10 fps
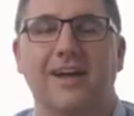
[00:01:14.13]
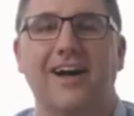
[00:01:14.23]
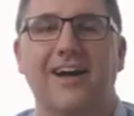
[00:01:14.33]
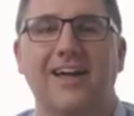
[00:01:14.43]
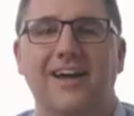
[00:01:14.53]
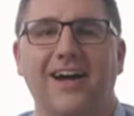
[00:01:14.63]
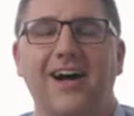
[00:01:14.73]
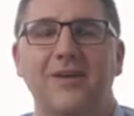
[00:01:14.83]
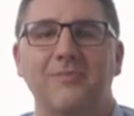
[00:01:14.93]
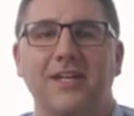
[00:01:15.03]
Hi,
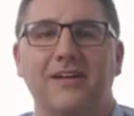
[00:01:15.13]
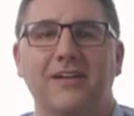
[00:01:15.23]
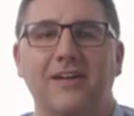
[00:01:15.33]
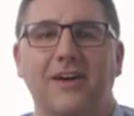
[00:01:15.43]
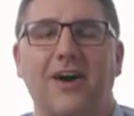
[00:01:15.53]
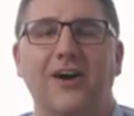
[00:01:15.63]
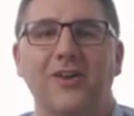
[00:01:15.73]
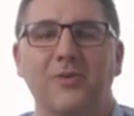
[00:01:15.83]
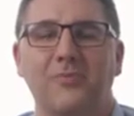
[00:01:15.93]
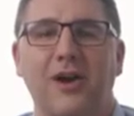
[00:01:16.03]
I'm Neil,
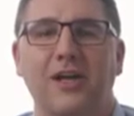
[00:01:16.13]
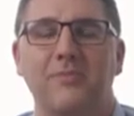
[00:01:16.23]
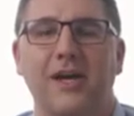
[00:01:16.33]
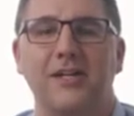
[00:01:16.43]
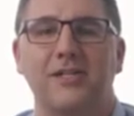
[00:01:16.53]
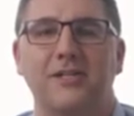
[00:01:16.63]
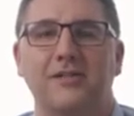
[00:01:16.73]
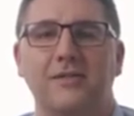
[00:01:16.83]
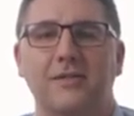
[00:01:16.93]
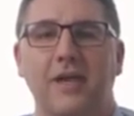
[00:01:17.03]
Arlo Product Manager,
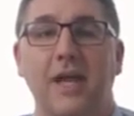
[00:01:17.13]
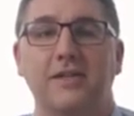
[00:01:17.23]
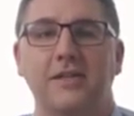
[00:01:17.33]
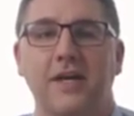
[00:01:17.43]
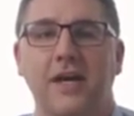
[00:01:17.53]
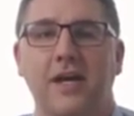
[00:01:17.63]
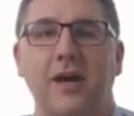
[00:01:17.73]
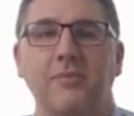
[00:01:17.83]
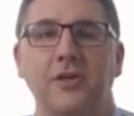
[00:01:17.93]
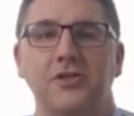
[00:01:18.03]
and today
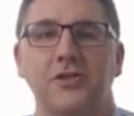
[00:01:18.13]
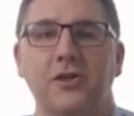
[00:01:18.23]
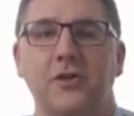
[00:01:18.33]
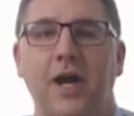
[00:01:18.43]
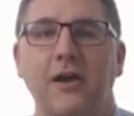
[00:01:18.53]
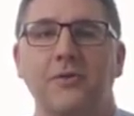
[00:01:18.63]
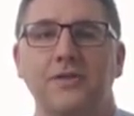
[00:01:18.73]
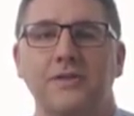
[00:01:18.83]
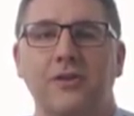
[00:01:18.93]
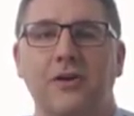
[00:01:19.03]
I'm going to show you how to
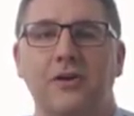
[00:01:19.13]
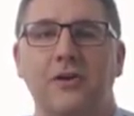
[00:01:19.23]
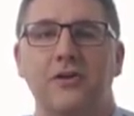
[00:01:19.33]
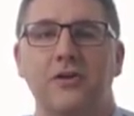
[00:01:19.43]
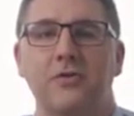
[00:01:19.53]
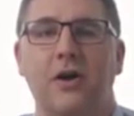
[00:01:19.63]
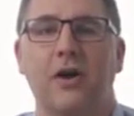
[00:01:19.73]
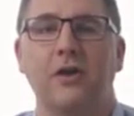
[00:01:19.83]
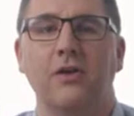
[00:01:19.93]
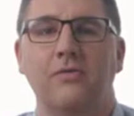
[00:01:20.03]
install your new
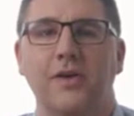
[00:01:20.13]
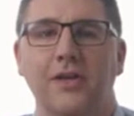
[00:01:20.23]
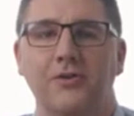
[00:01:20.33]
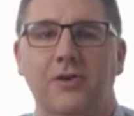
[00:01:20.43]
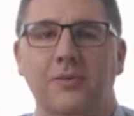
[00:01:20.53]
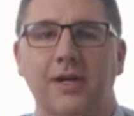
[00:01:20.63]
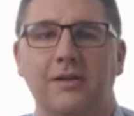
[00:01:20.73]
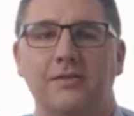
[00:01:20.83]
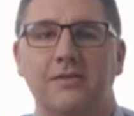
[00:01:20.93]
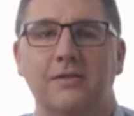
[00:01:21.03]
Arlo Video
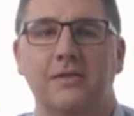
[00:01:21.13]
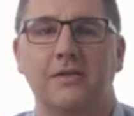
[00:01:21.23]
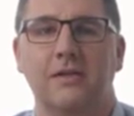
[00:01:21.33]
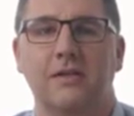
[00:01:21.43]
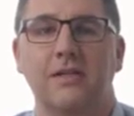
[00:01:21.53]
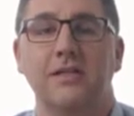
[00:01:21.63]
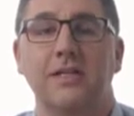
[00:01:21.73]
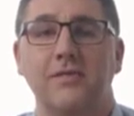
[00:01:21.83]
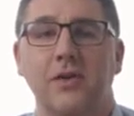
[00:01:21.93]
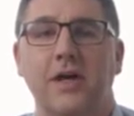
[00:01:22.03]
Doorbell. To
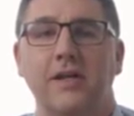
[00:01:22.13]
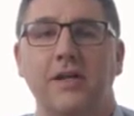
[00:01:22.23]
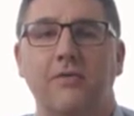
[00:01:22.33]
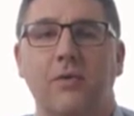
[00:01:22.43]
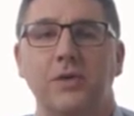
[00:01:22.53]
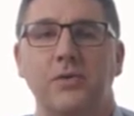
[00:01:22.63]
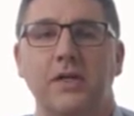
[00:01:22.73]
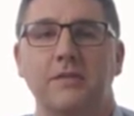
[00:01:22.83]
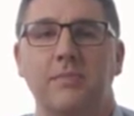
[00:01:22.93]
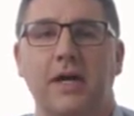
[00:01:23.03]
give you an idea of what to
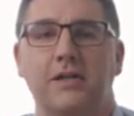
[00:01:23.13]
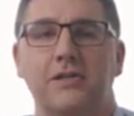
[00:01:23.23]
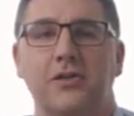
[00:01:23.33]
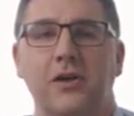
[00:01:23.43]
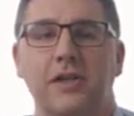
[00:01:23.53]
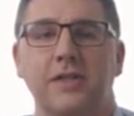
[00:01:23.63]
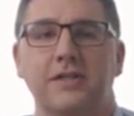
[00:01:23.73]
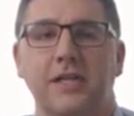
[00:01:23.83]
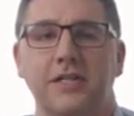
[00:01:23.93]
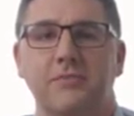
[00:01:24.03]
expect during the
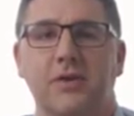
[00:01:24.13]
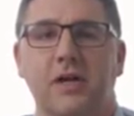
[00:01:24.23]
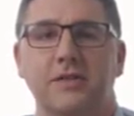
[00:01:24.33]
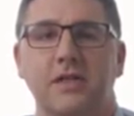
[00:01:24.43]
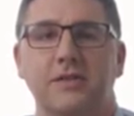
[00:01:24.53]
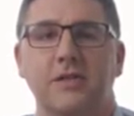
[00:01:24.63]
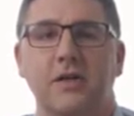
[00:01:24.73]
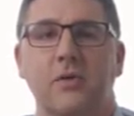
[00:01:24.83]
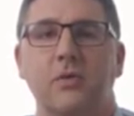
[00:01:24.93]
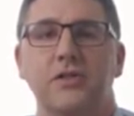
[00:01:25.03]
installation process,
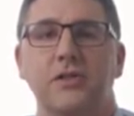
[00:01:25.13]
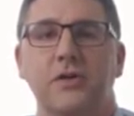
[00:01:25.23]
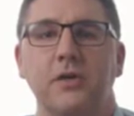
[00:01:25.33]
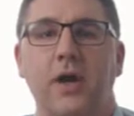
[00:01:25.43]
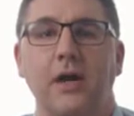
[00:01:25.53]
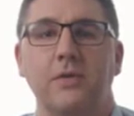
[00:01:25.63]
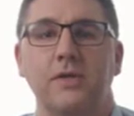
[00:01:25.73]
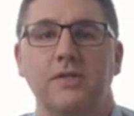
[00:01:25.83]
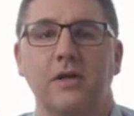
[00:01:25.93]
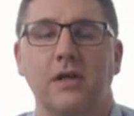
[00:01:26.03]
we'll show you how to
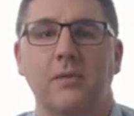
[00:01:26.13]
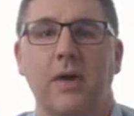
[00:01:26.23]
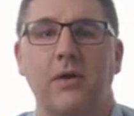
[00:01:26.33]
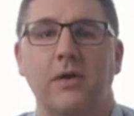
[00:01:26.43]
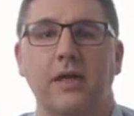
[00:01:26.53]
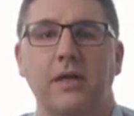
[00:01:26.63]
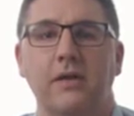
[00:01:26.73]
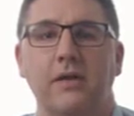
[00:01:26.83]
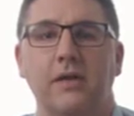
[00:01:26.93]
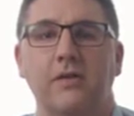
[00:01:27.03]
install the power kit,
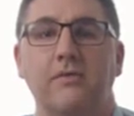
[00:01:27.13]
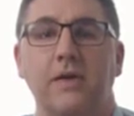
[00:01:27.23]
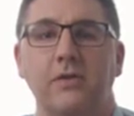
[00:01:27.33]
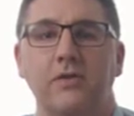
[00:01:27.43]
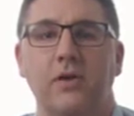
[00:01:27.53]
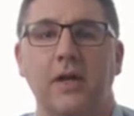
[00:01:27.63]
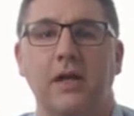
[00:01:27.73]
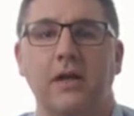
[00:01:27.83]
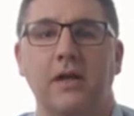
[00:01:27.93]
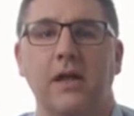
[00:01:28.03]
video
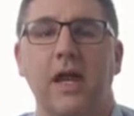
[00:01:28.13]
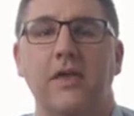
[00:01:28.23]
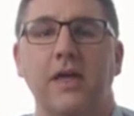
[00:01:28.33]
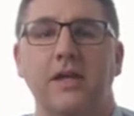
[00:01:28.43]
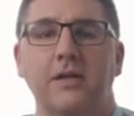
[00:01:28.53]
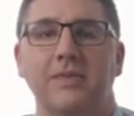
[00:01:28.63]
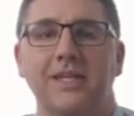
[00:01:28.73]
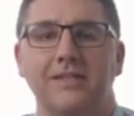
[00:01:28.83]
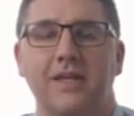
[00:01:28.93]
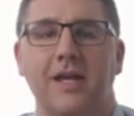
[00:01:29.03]
doorbell, and then
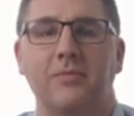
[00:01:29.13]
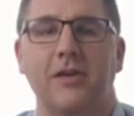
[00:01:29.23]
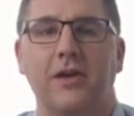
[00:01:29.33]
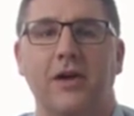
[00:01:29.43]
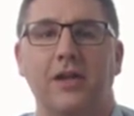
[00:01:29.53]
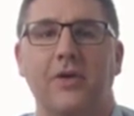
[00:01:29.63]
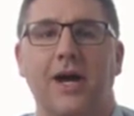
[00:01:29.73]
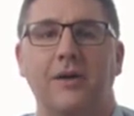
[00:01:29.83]
complete setup on the Arlo